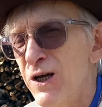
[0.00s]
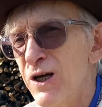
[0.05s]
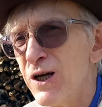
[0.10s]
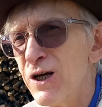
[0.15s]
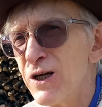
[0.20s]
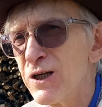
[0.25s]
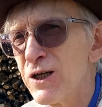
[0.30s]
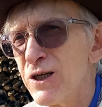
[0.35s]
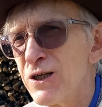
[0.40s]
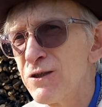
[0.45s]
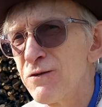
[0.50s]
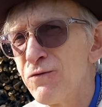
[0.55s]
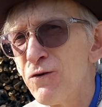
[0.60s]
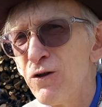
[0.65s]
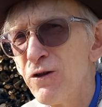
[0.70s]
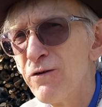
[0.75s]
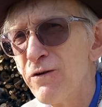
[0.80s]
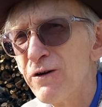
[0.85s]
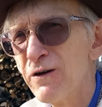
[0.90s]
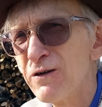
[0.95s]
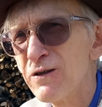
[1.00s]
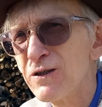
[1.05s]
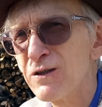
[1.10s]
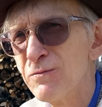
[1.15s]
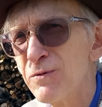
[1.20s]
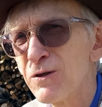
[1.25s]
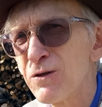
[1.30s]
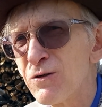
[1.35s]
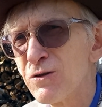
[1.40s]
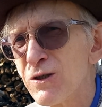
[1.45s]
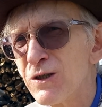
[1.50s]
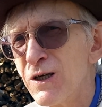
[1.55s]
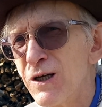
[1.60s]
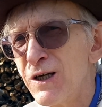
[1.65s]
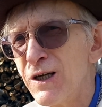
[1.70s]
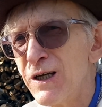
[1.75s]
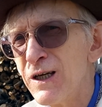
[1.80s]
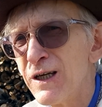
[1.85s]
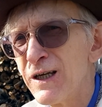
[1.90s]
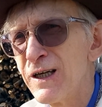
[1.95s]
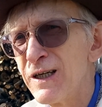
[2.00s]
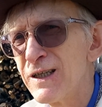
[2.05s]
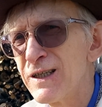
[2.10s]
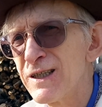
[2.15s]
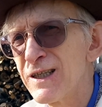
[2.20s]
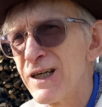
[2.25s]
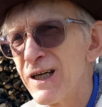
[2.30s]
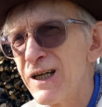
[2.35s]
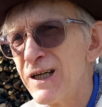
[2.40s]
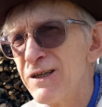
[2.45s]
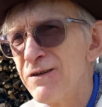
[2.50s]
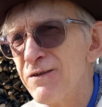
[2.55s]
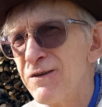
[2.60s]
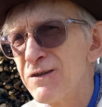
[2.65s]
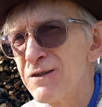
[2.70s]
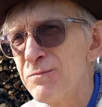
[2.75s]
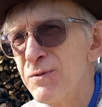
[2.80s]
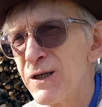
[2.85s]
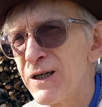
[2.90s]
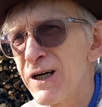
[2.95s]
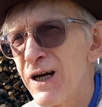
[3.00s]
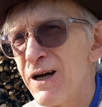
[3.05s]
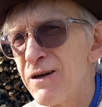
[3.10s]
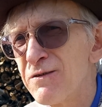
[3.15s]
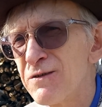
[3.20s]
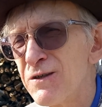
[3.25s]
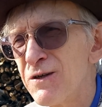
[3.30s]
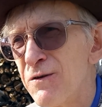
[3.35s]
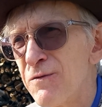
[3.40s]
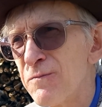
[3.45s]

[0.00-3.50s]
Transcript: and his followers, because he's selling these beehives